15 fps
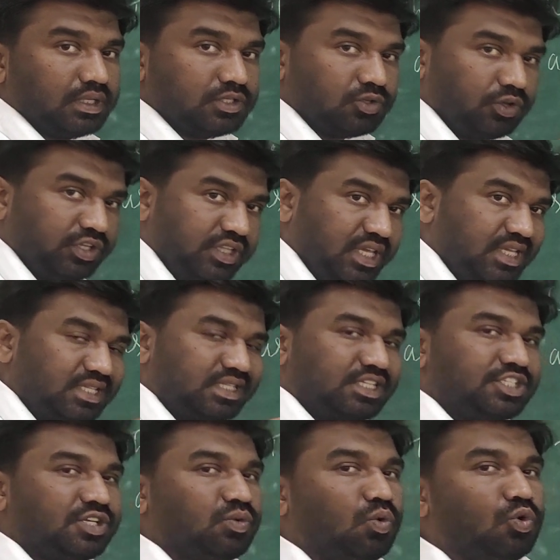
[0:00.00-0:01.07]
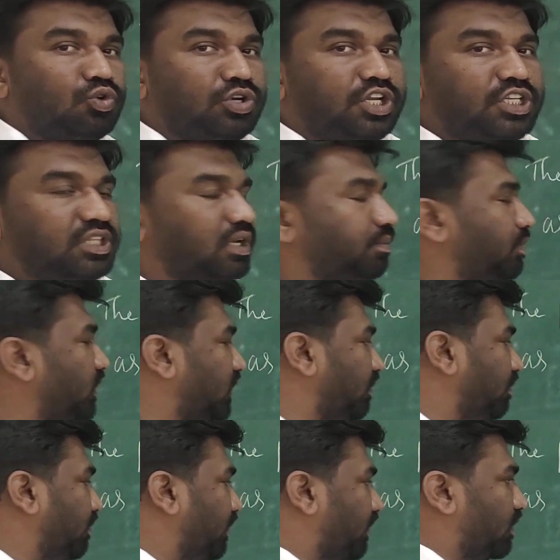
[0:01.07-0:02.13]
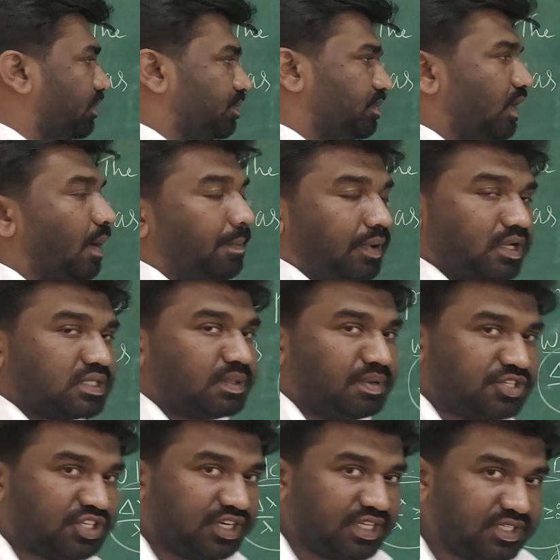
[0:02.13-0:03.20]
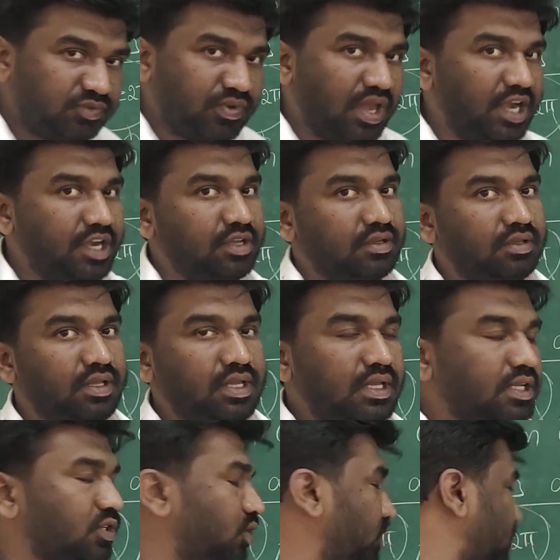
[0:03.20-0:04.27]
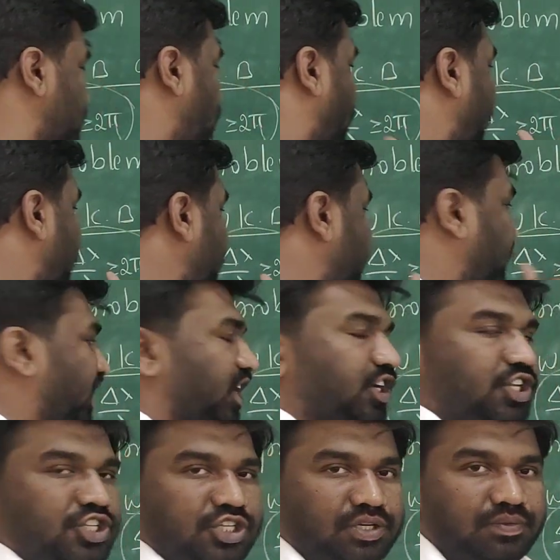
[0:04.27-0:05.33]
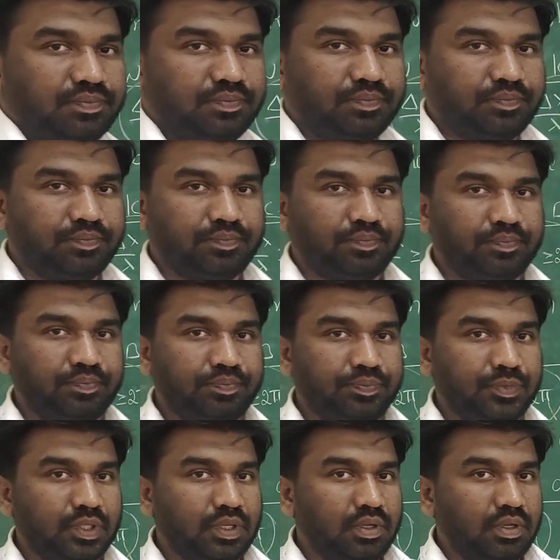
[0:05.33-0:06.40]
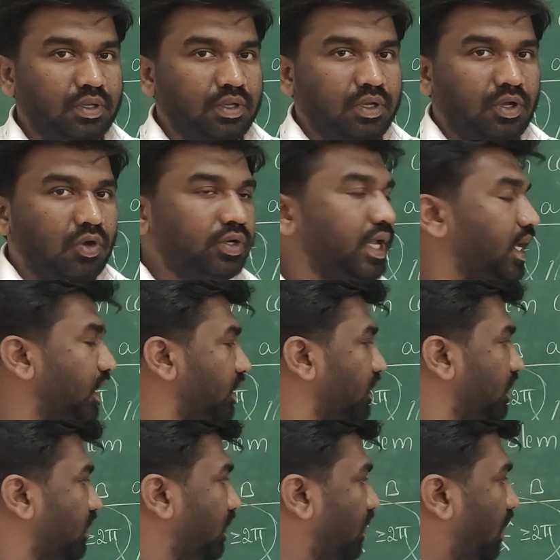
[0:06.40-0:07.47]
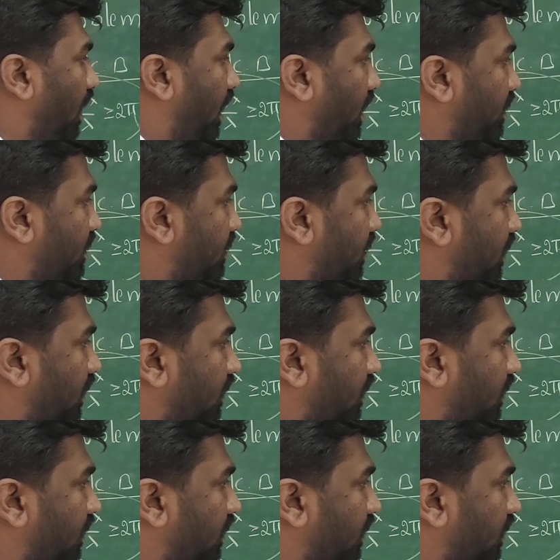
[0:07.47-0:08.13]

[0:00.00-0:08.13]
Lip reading: So, in this region only the WKB approximation is valid. So, this is the validity condition. Okay. And